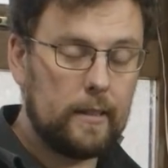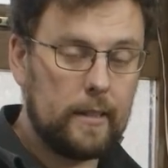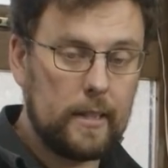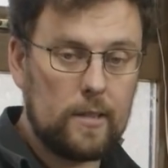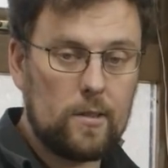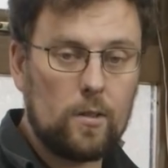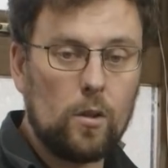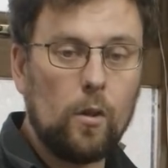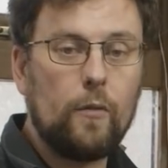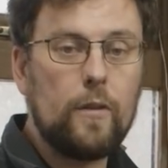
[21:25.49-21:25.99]

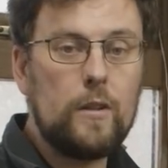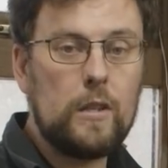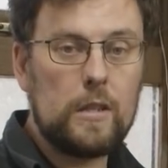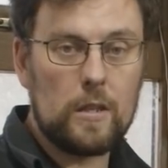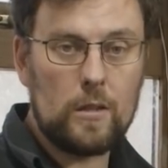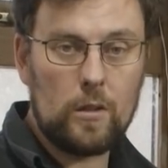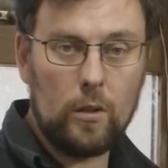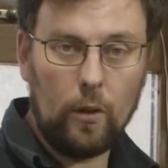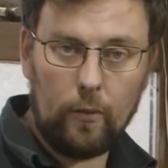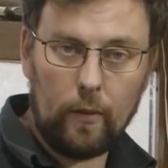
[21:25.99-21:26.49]
This stuff is
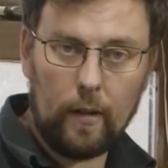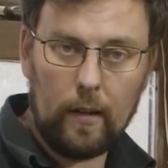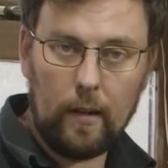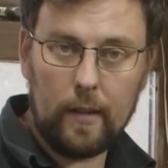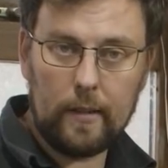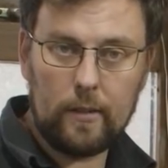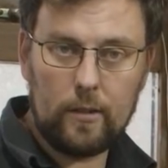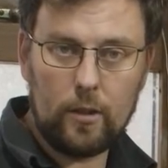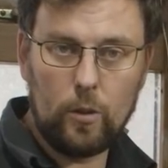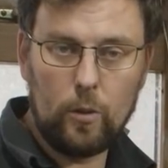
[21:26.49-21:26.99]
the stuff I
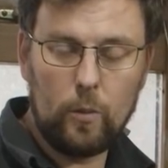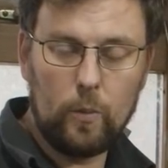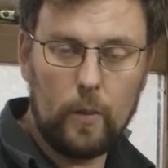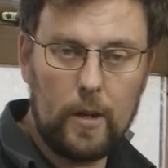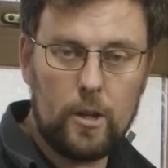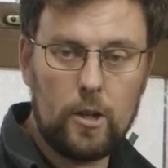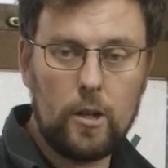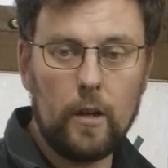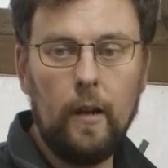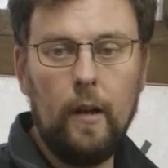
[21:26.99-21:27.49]
like doing
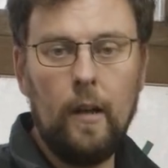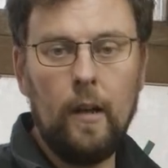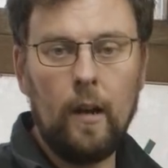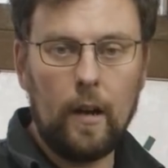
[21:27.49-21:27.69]
with you.